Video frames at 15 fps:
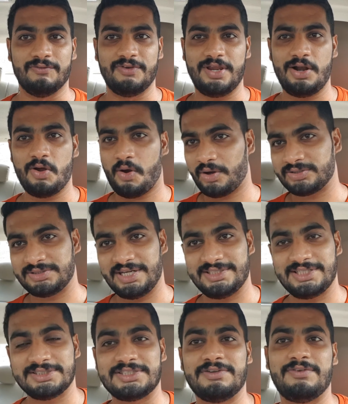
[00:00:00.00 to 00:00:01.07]
vlogs,
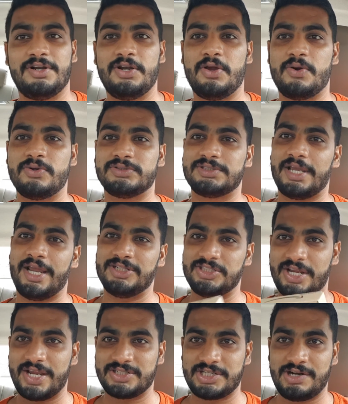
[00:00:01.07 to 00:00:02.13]
360 videos,
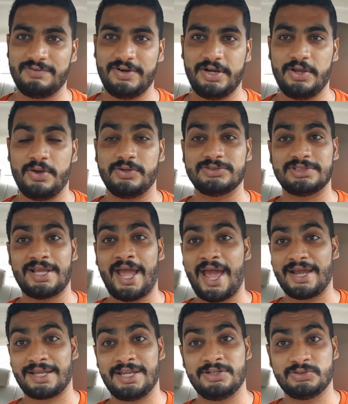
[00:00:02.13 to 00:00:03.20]
educational videos,
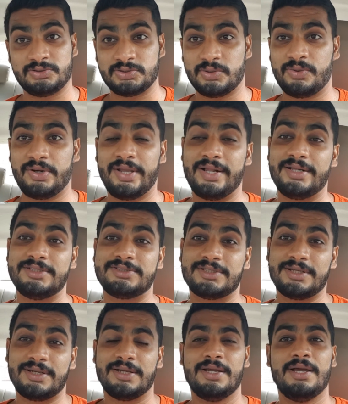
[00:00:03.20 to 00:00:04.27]
hacking tutorials
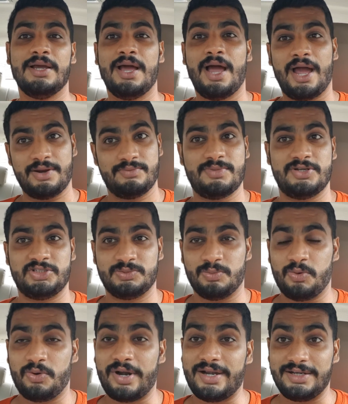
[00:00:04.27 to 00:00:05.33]
and much
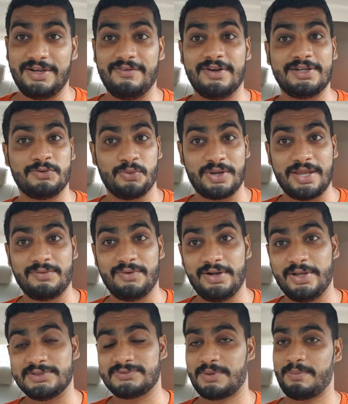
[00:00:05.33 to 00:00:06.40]
more, and even cooking
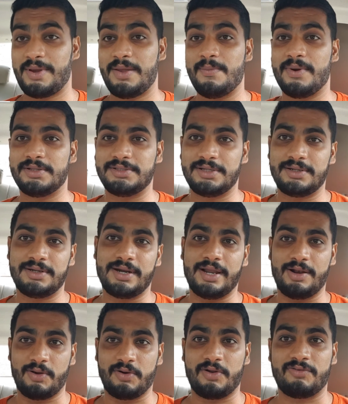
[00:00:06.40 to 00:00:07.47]
videos from my mother, a
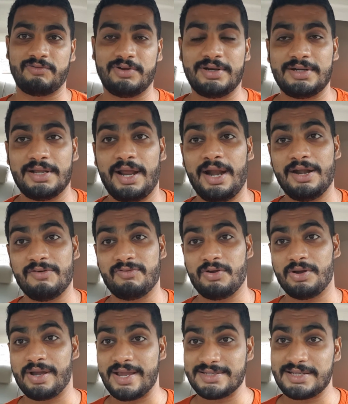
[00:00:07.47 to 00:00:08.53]
lot of it. And if
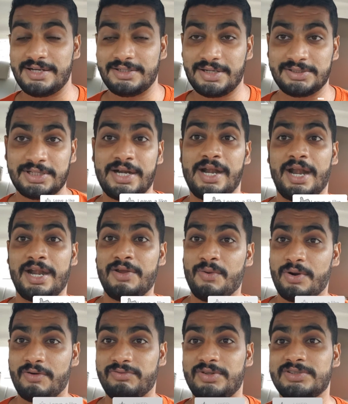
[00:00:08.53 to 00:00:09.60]
you guys are interested in any
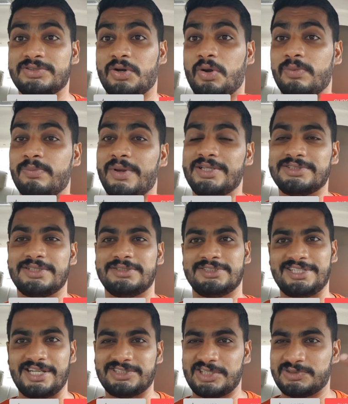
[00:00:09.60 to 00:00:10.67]
one of these topics,
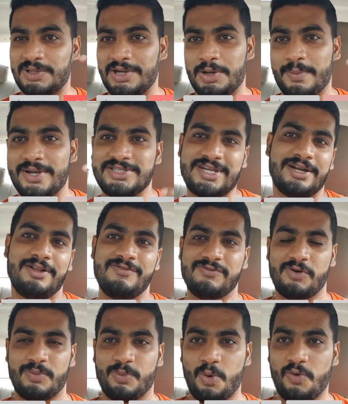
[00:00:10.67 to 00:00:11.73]
stay subscribed to my channel
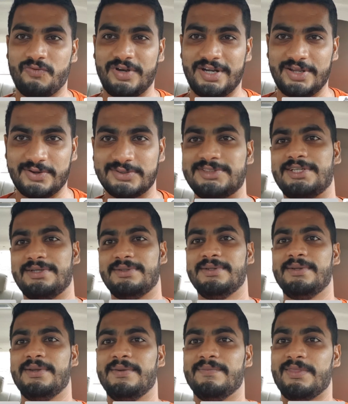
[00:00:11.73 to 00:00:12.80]
for more videos.
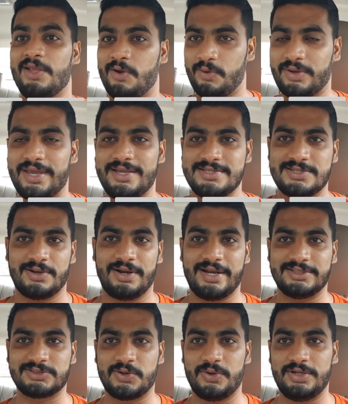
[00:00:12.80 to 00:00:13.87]
Okay, so
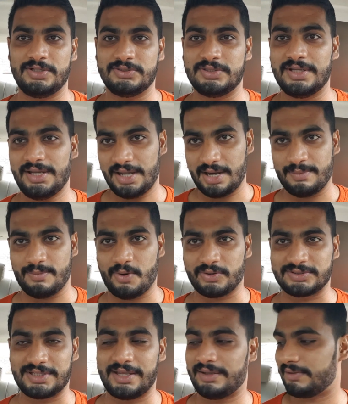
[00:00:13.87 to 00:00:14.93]
let's go into the
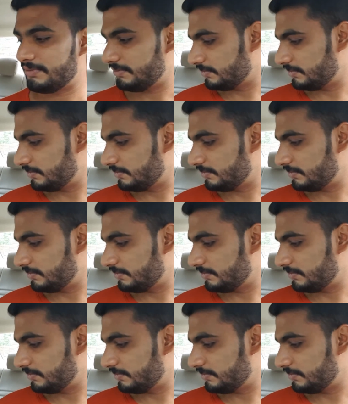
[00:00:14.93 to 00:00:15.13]
unboxing.